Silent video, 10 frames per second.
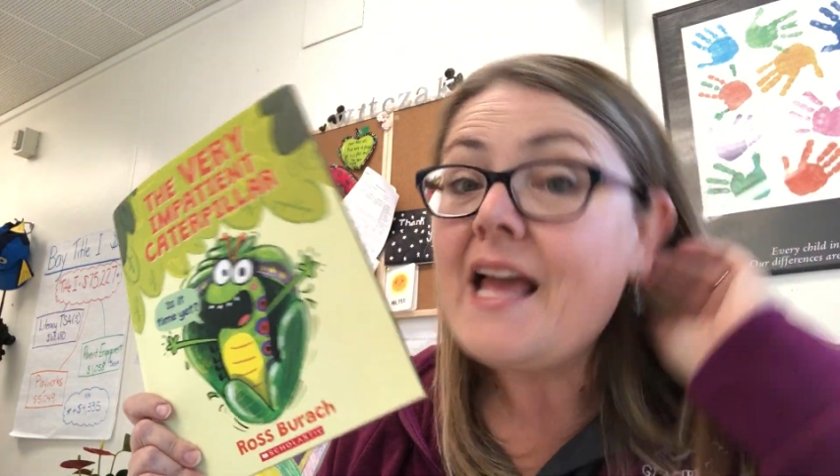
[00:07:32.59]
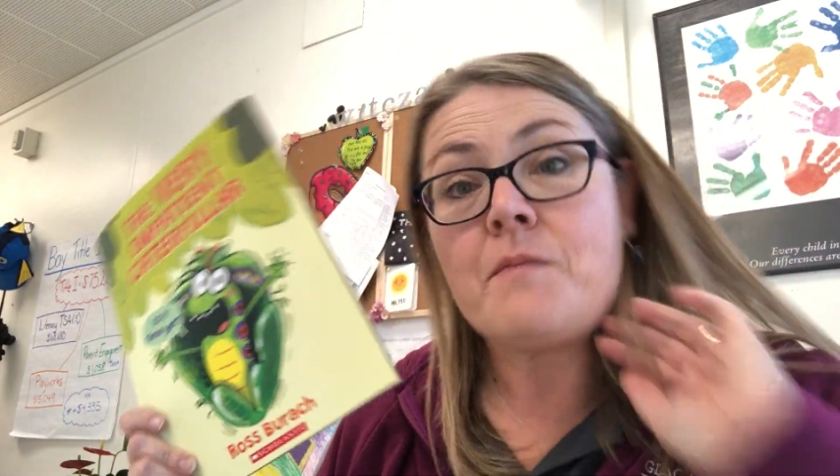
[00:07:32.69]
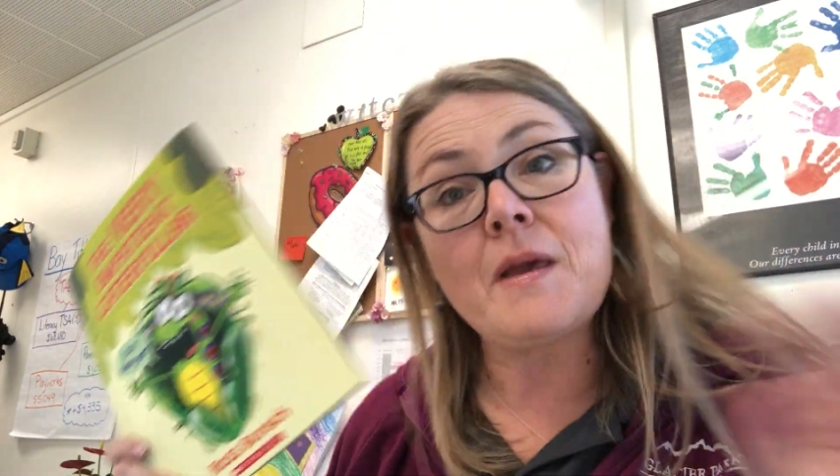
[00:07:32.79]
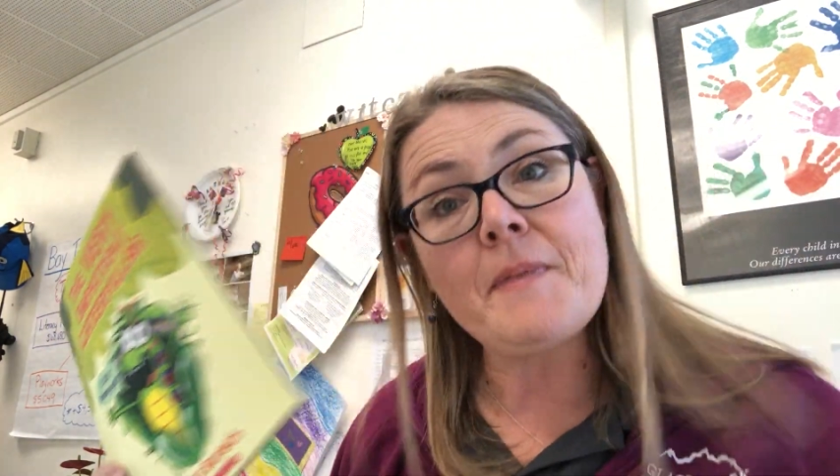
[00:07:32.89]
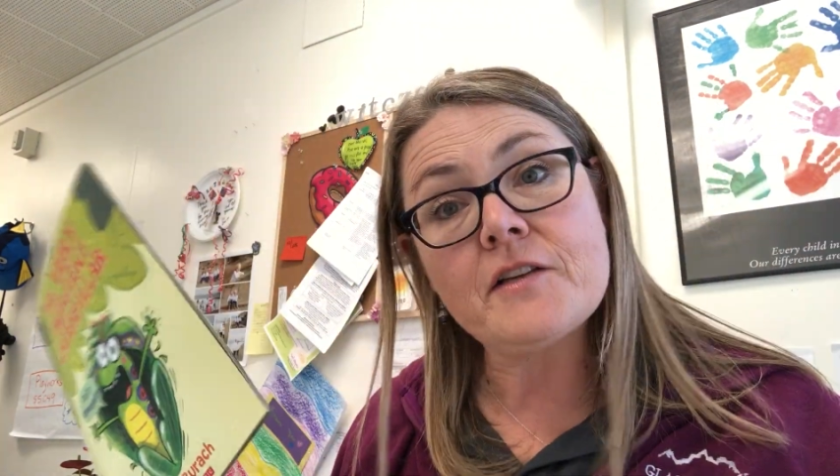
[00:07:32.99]

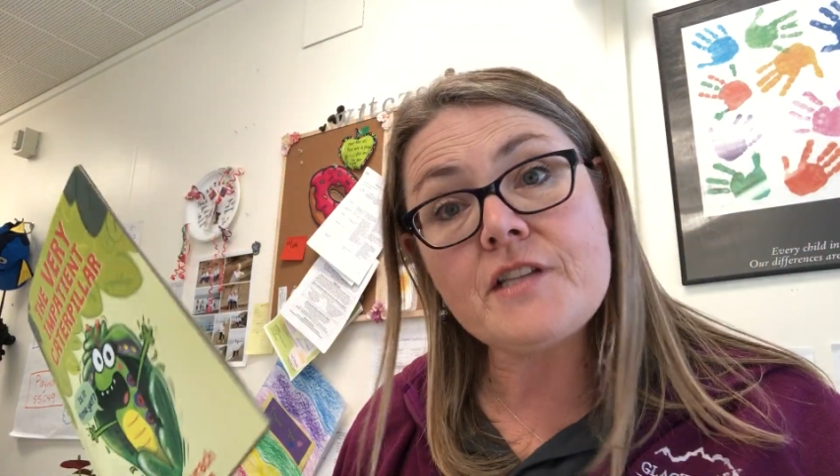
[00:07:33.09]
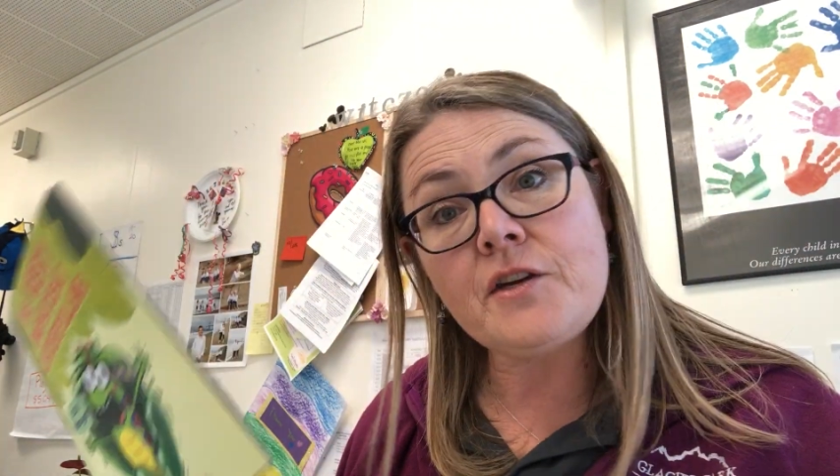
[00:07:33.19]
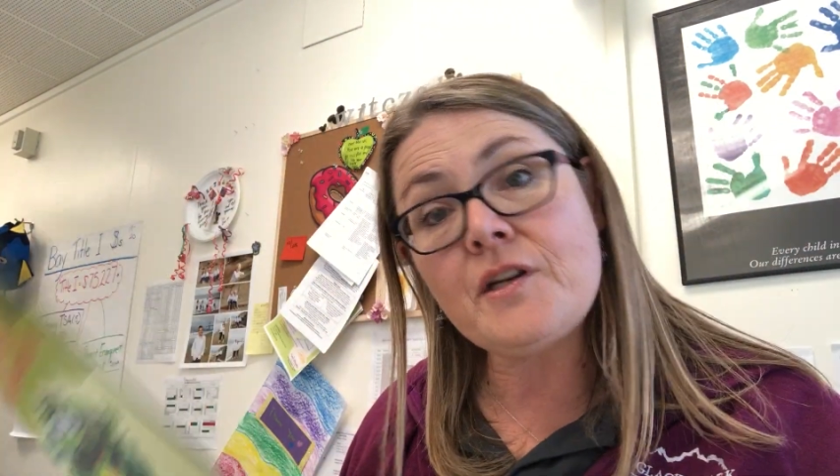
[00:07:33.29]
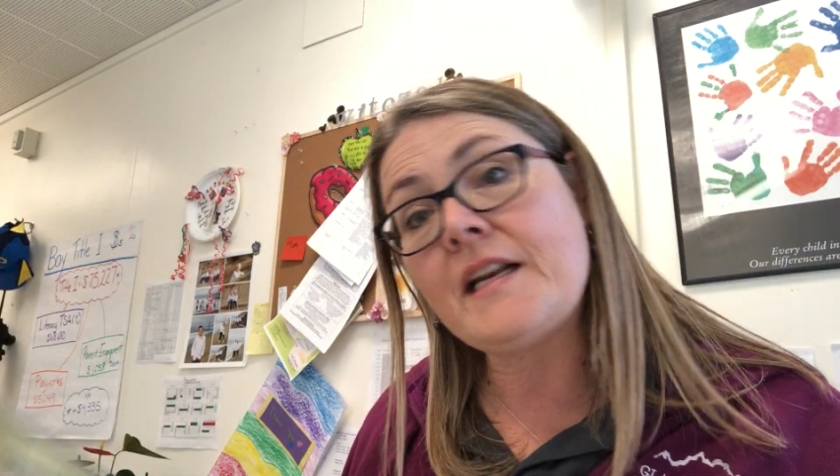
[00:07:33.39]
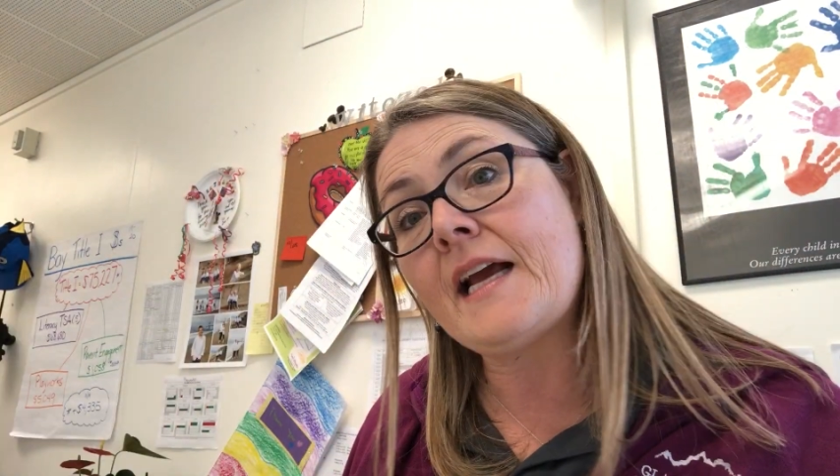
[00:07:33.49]
and maybe I'll see
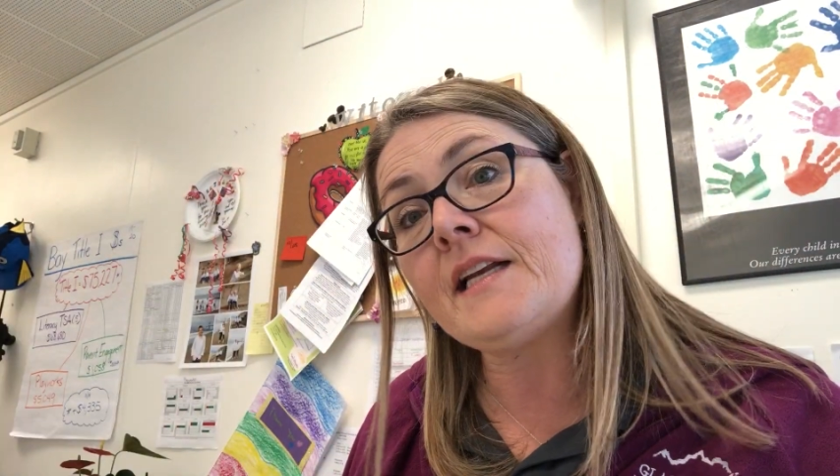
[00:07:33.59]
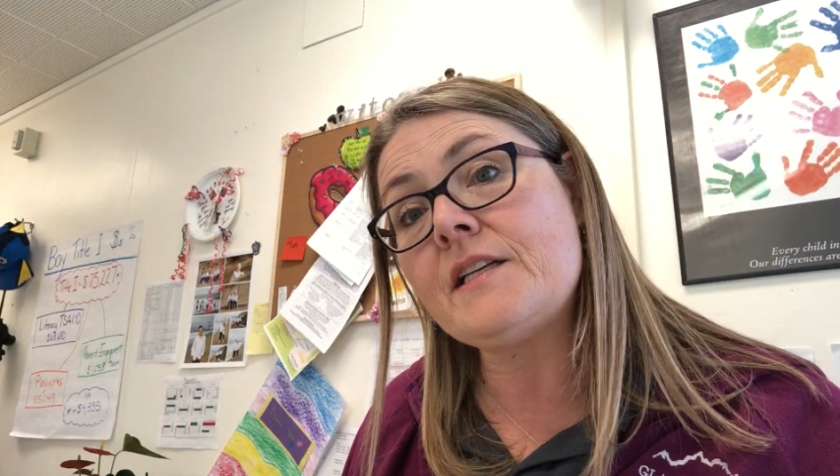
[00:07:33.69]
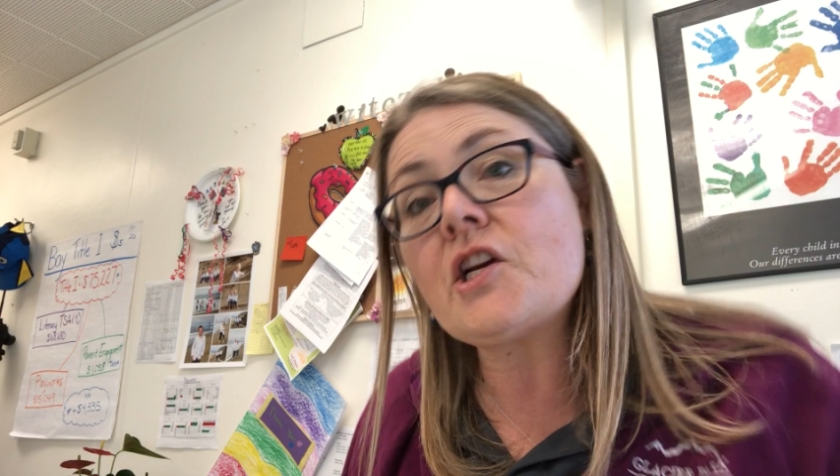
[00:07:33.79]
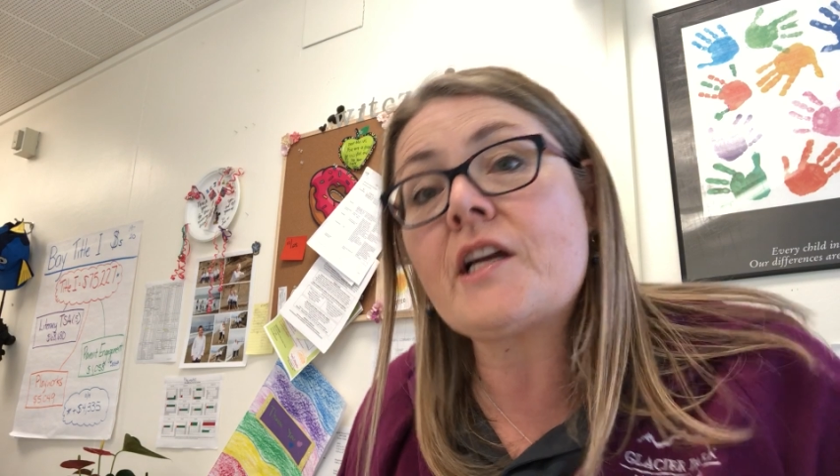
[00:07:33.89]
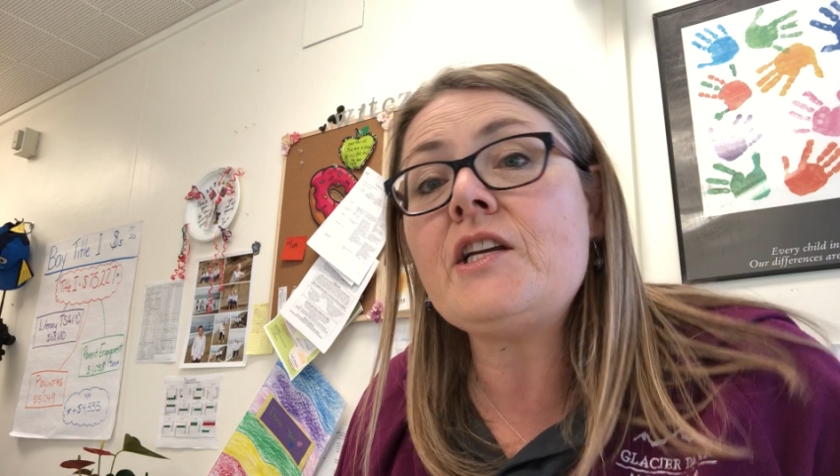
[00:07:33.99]
you tonight
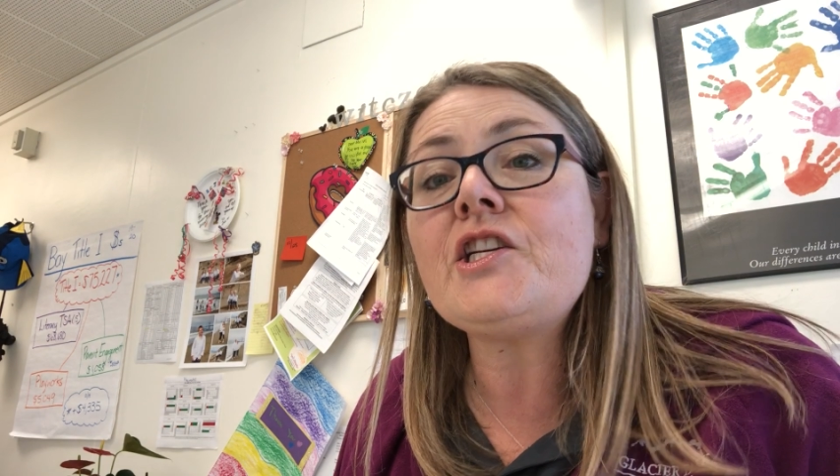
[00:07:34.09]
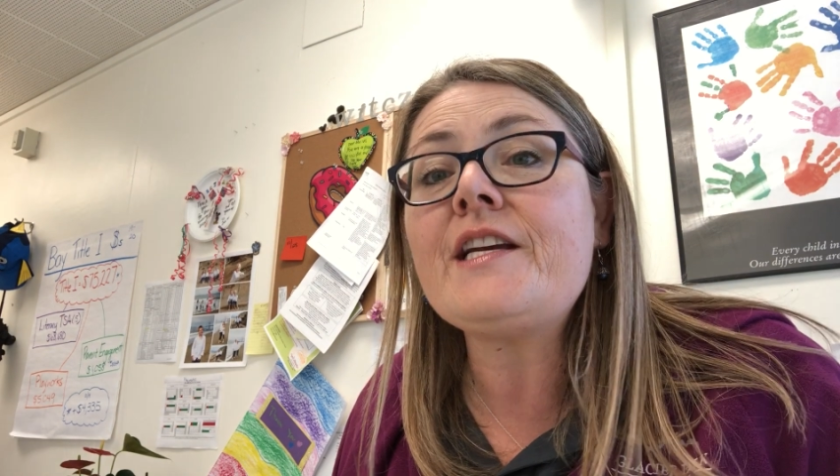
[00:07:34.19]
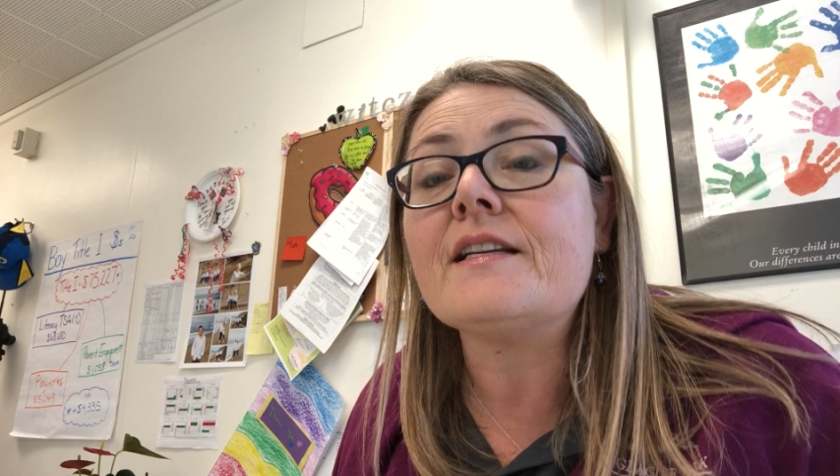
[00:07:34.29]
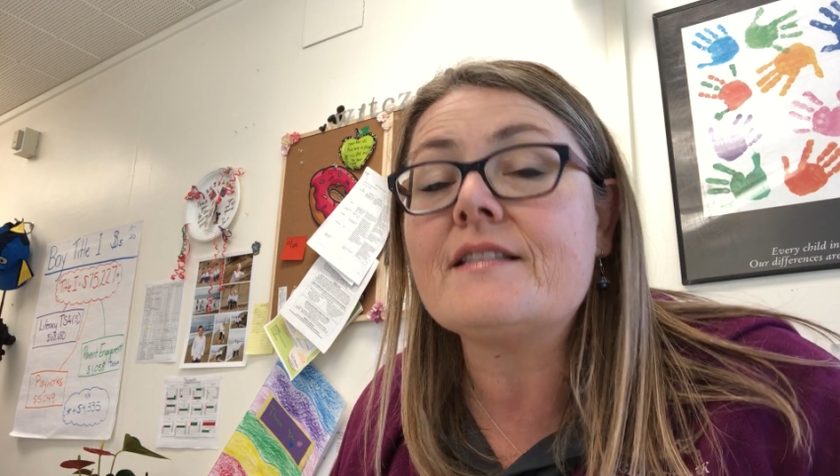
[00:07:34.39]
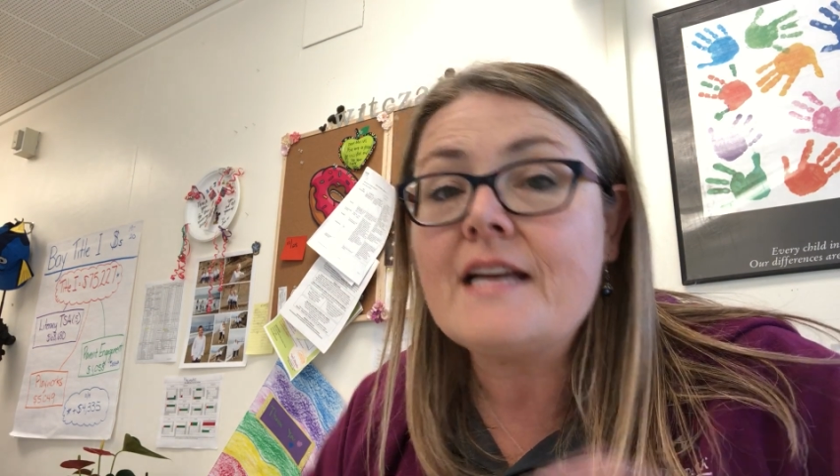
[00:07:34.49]
at Chuck E.
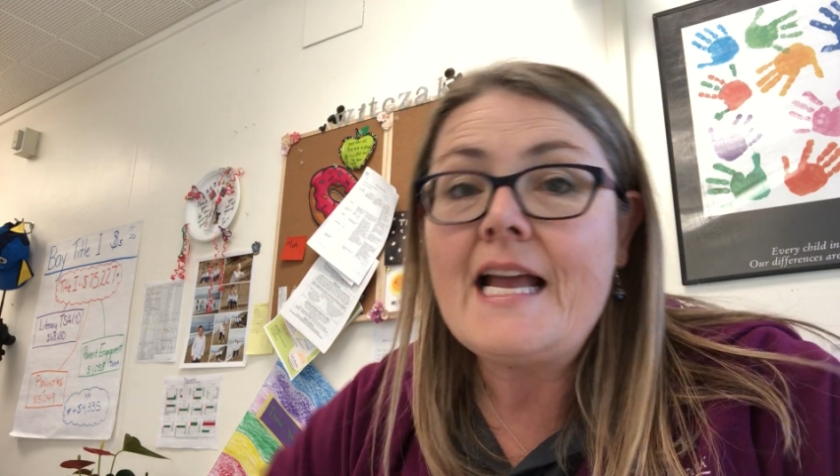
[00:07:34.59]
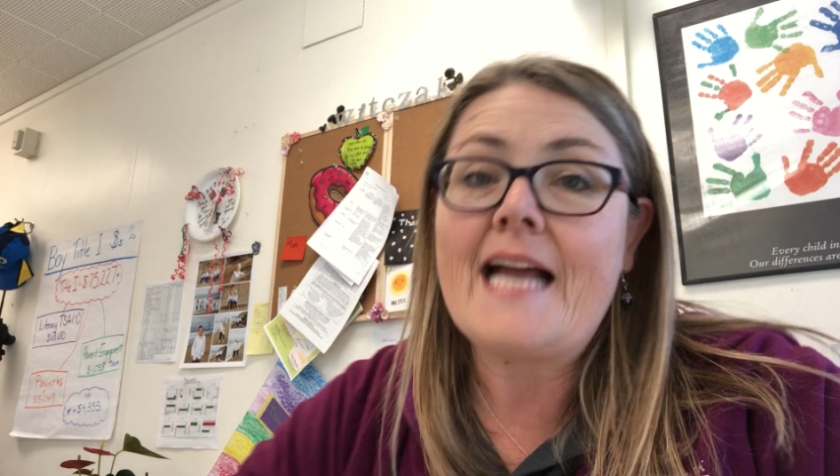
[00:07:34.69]
Cheese.